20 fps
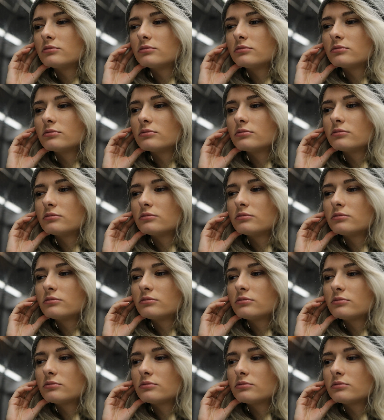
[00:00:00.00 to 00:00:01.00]

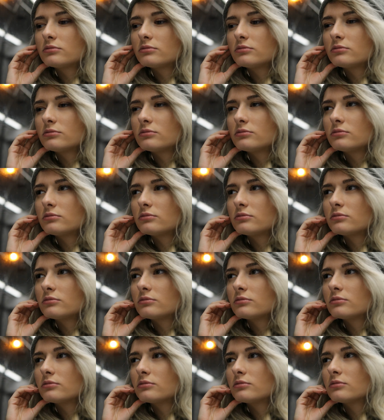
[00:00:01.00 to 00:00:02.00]

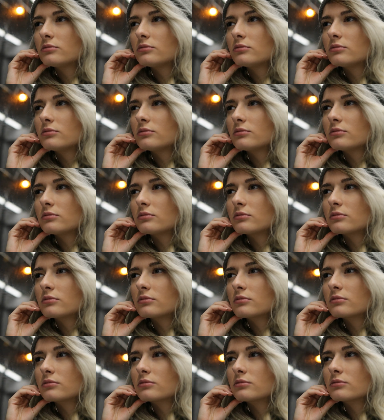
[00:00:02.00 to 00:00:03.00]
Nobody speaks.